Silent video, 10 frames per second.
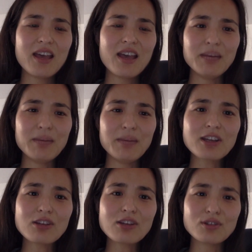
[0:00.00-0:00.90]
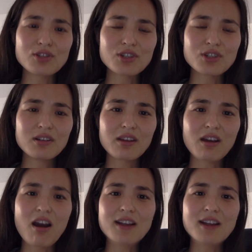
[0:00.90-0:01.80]
In American culture, the
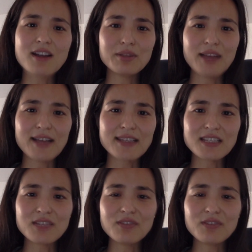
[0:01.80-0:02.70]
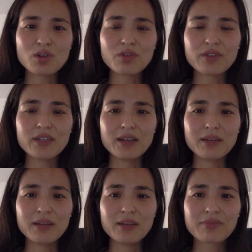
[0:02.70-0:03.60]
car symbolized individual freedom.